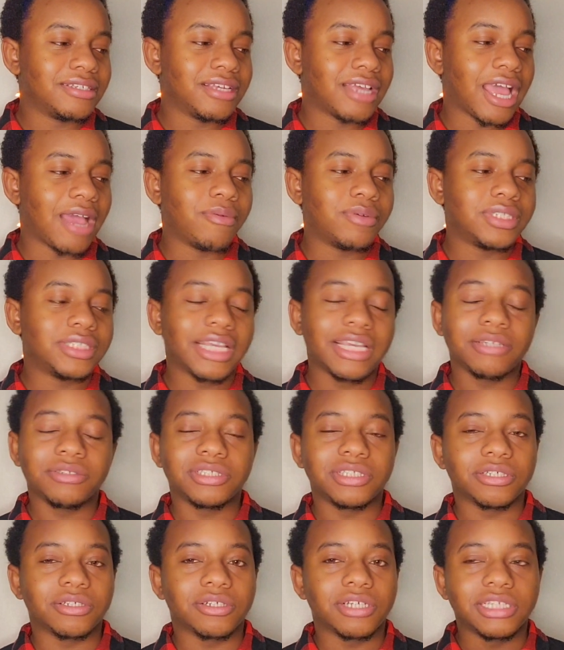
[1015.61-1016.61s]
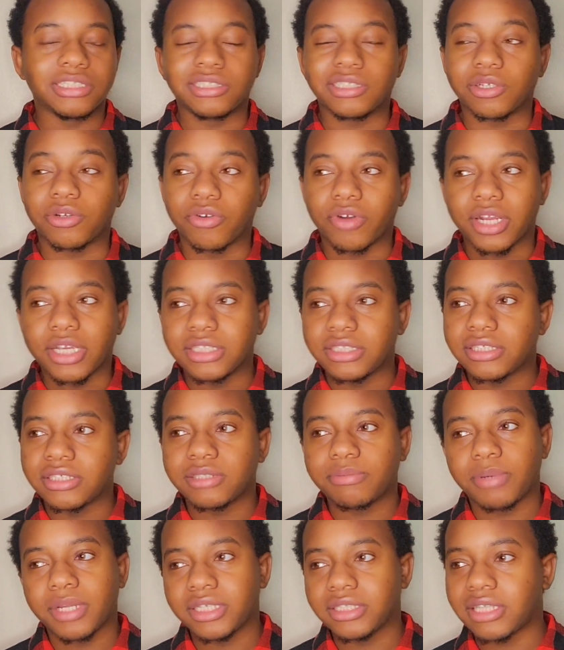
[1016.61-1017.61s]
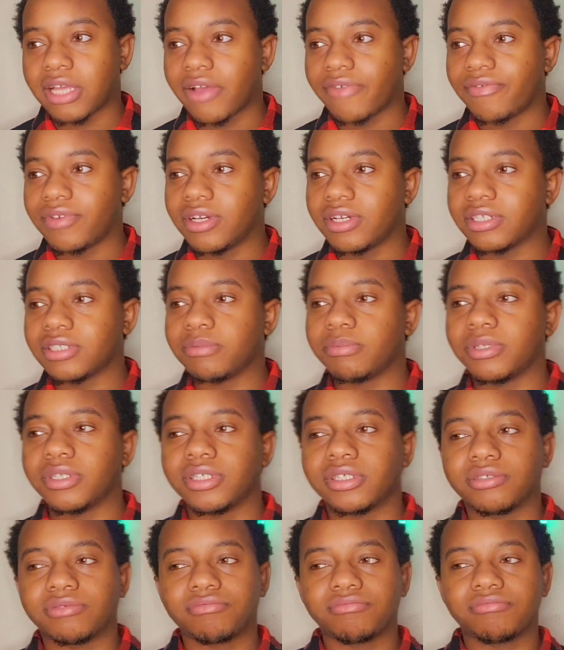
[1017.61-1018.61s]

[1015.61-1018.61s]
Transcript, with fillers: I wouldn't say it was the it's the craziest place I fucked, but